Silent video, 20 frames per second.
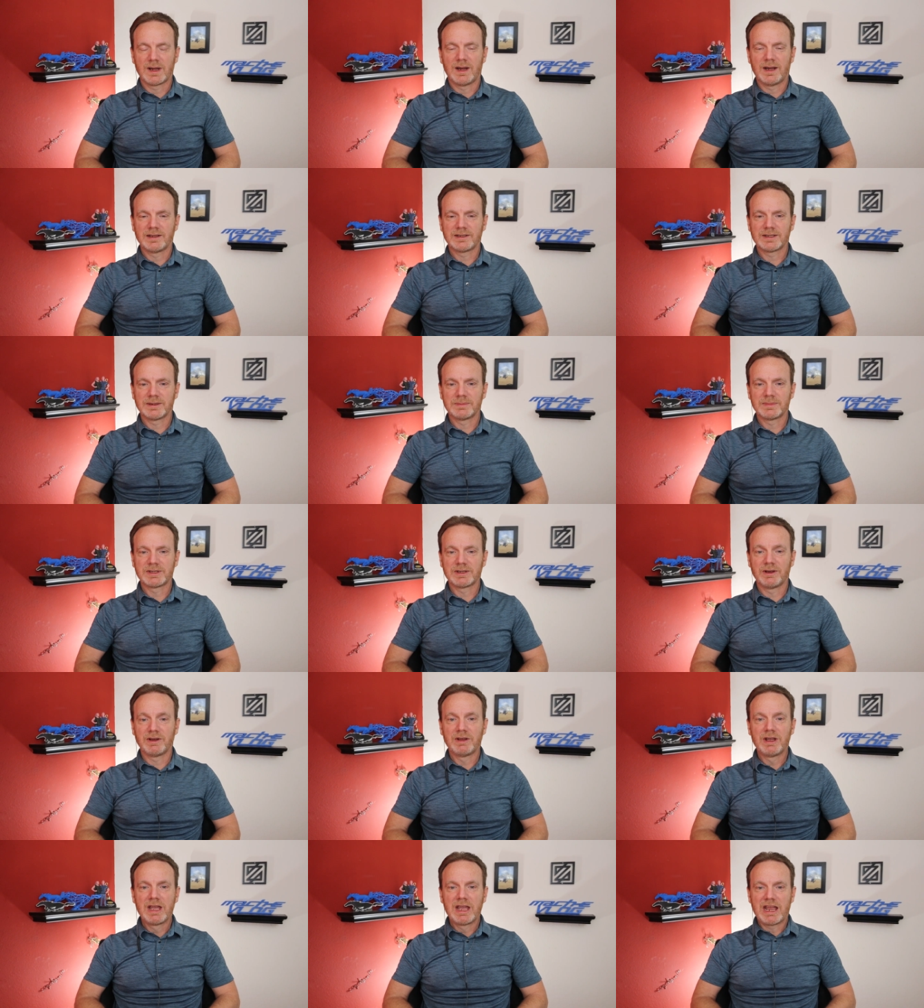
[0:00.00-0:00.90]
Awesome.
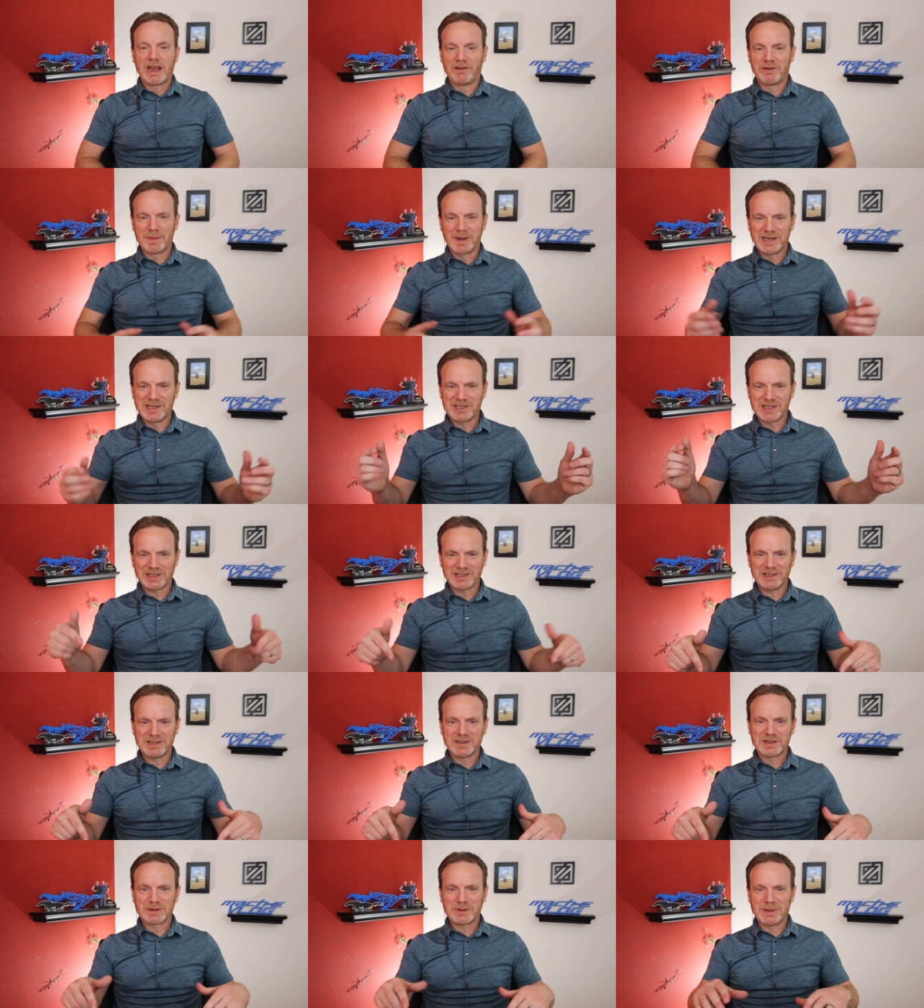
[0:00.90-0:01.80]
So everybody check the
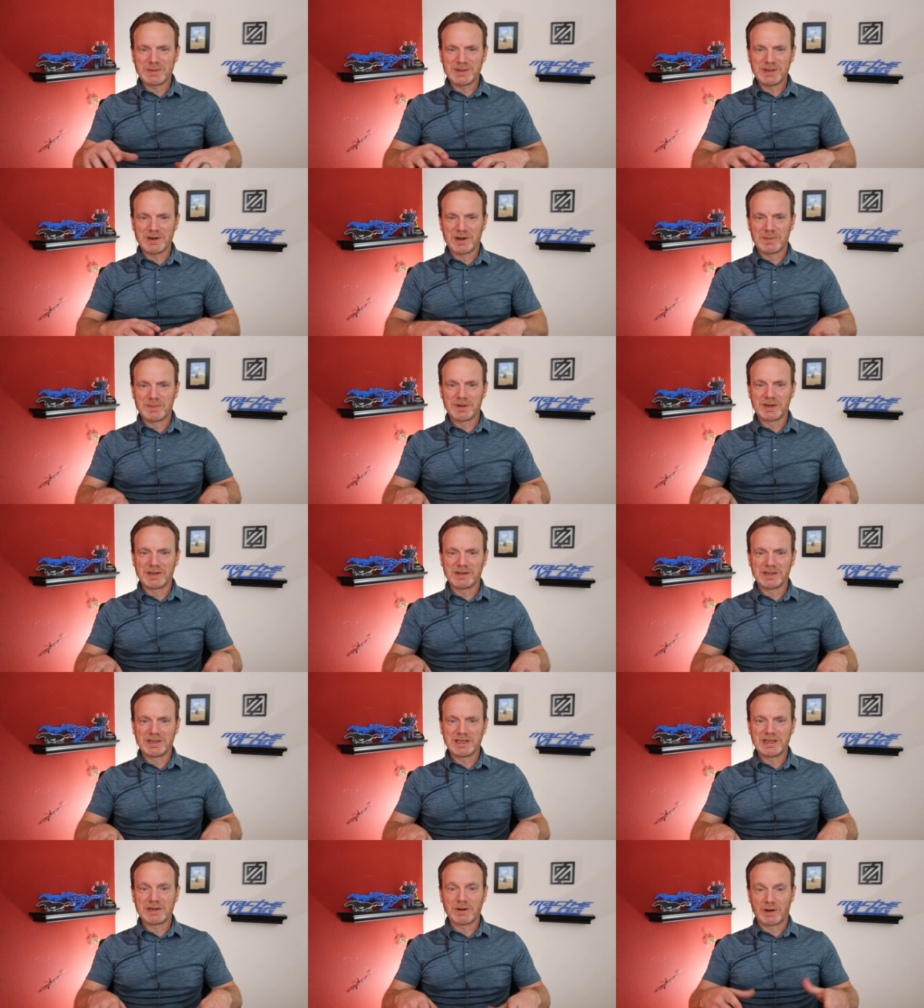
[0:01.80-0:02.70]
description. I'll put a
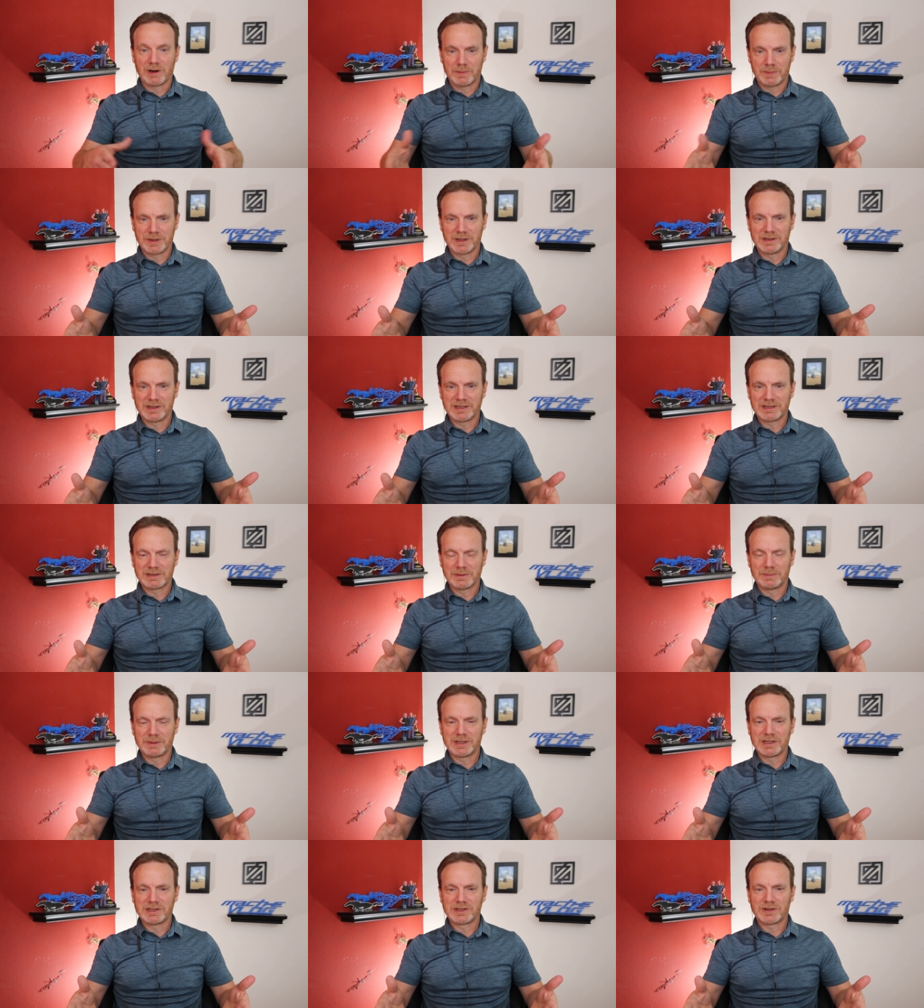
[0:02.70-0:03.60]
link or I'll put a link to
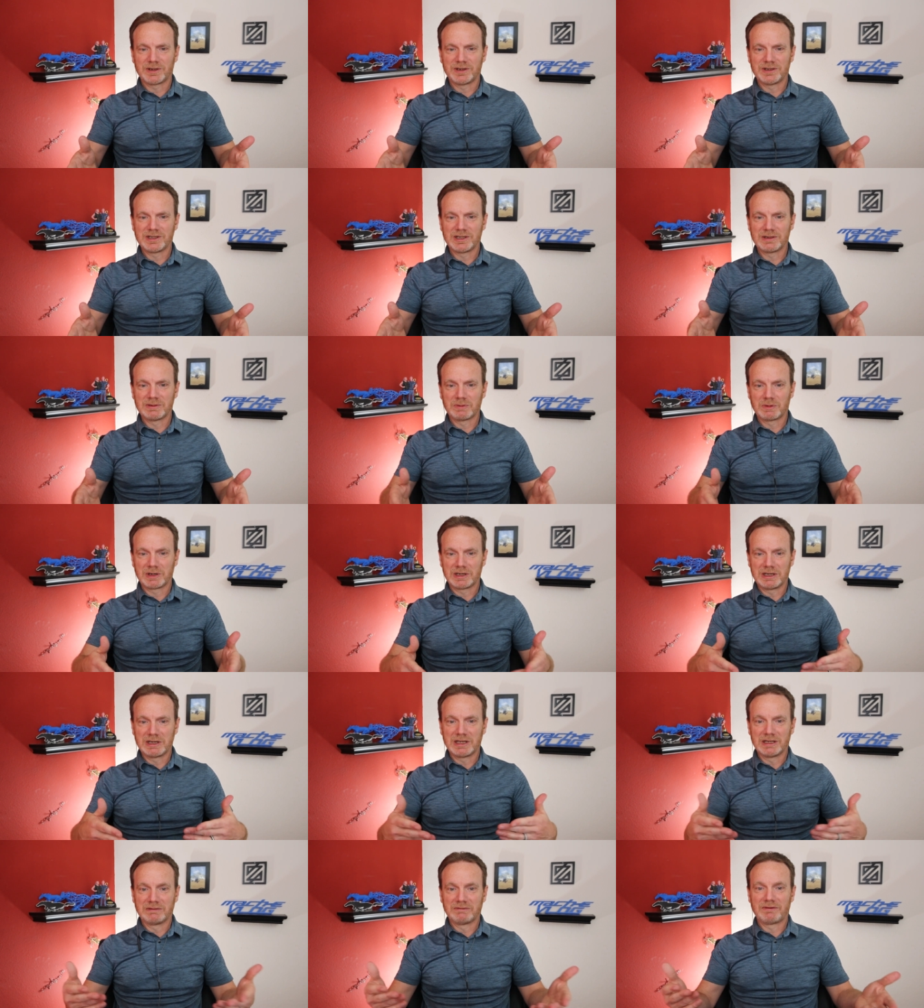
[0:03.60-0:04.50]
Blink Charging where
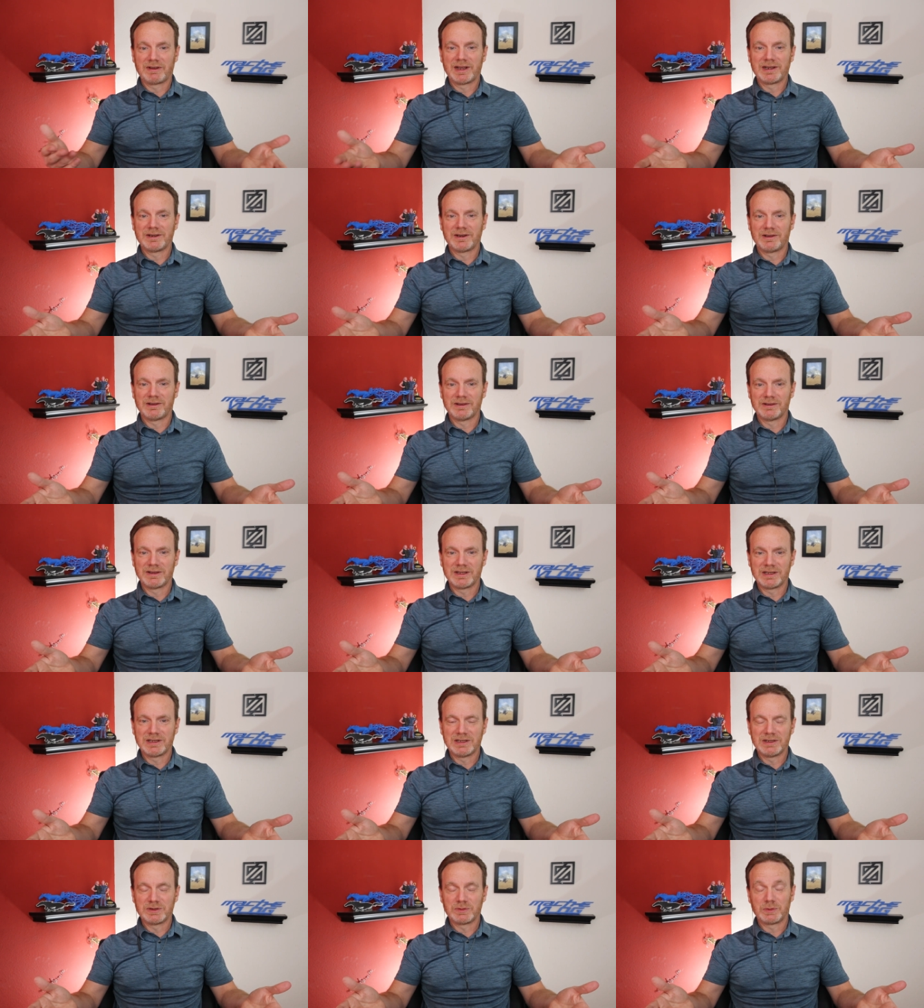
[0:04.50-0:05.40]
you can find all of
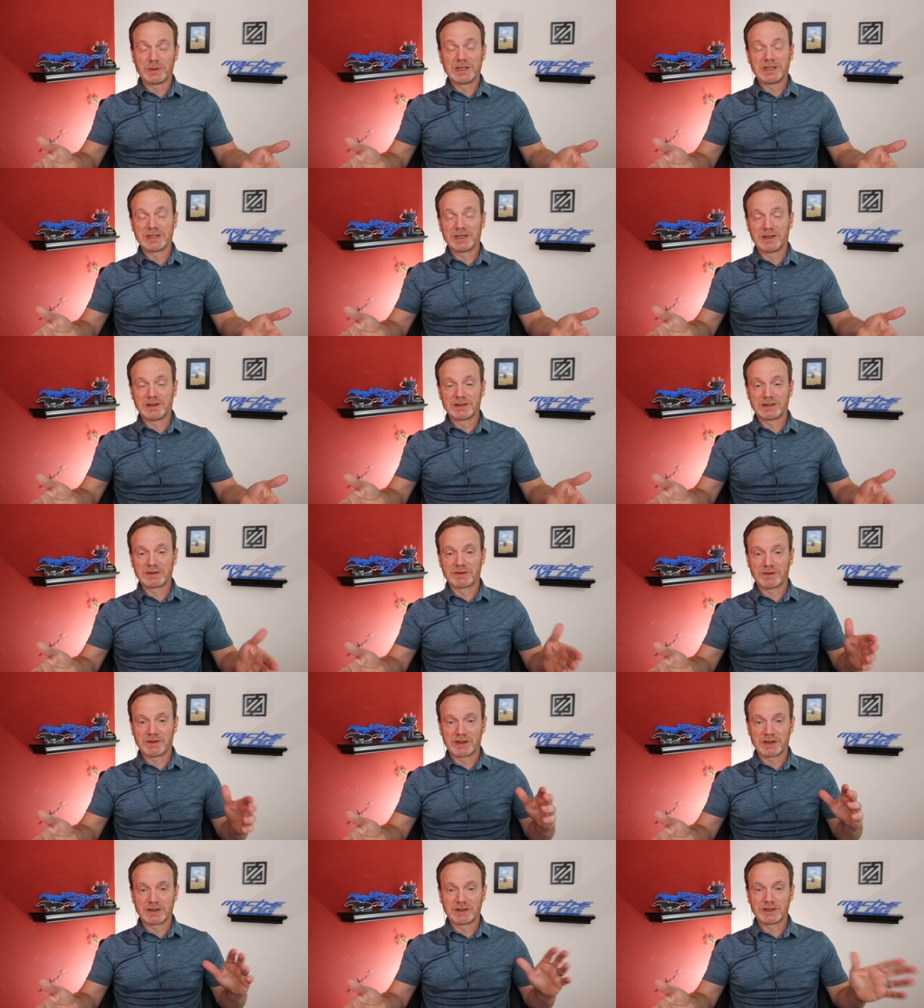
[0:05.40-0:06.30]
these resellers
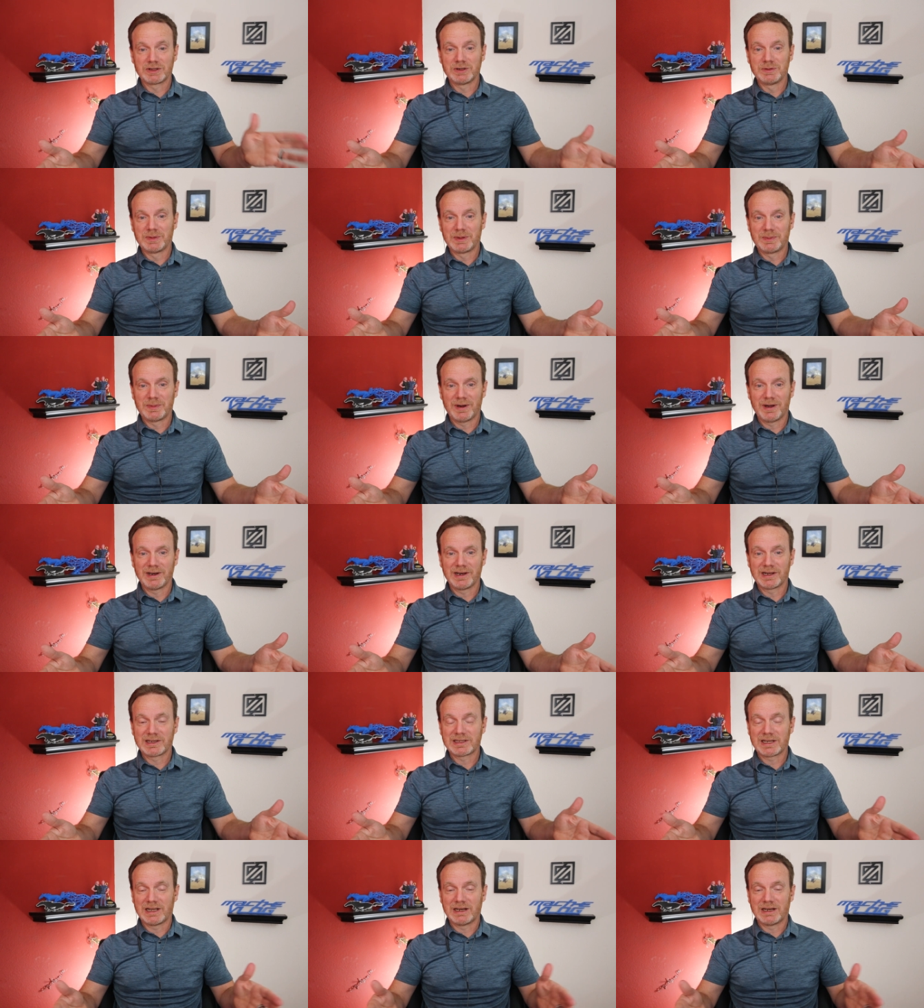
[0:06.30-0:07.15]
for the consumer products.